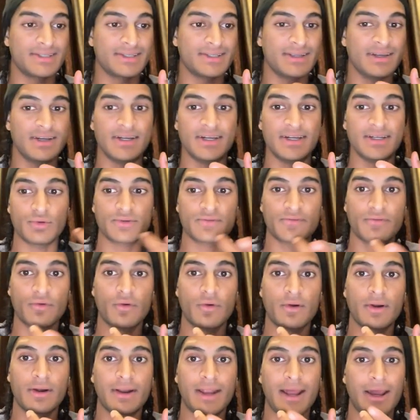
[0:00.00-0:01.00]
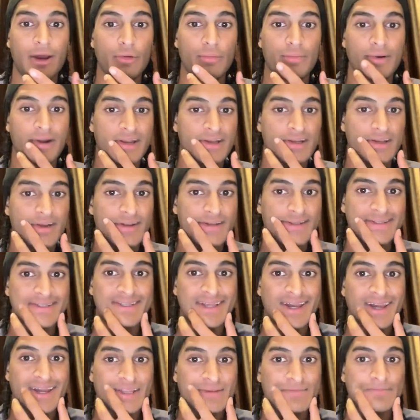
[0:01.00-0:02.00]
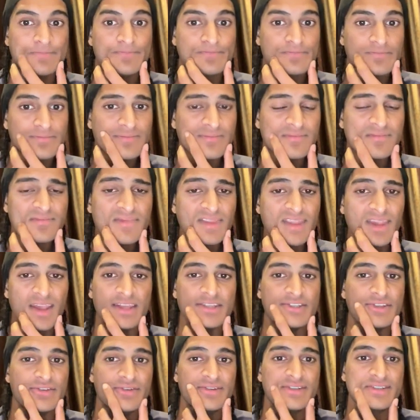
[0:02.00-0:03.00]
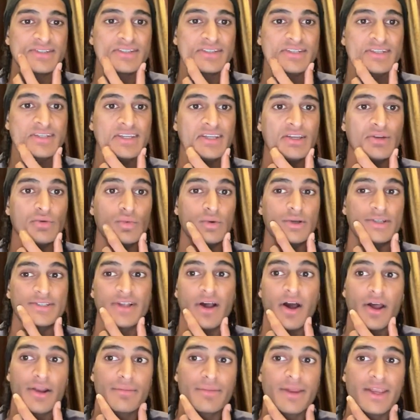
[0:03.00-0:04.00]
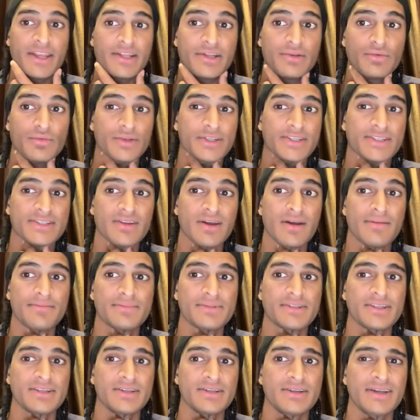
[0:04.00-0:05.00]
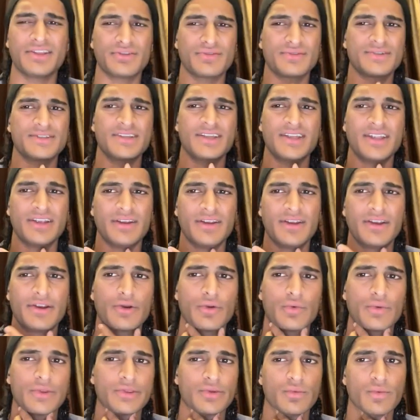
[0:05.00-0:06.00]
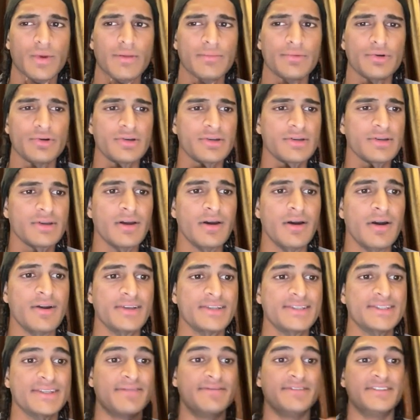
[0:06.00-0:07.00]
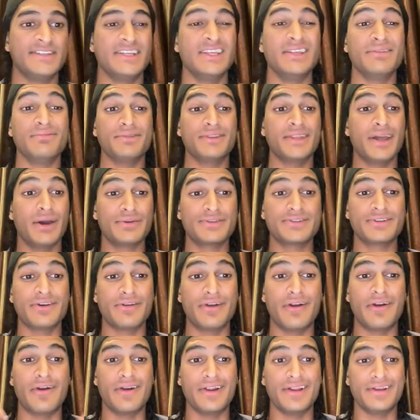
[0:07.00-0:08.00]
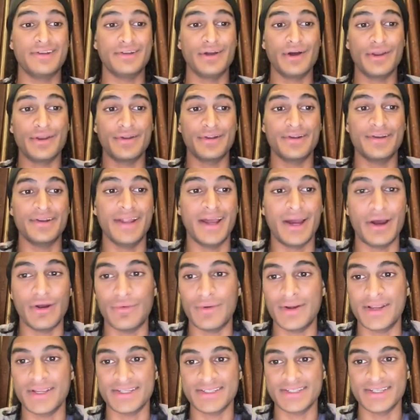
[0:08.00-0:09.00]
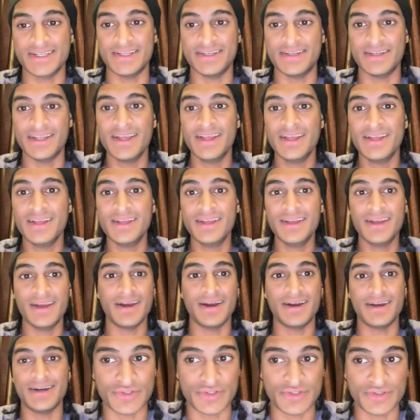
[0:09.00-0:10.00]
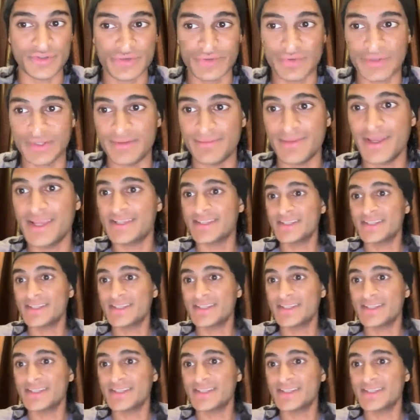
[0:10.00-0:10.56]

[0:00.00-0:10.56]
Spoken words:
this site was for, outbrand.design. As you can see, it was automated. We stopped, I think there was an error with the webhook August 17th, but that was on our end, not on Outrank's end, which is truly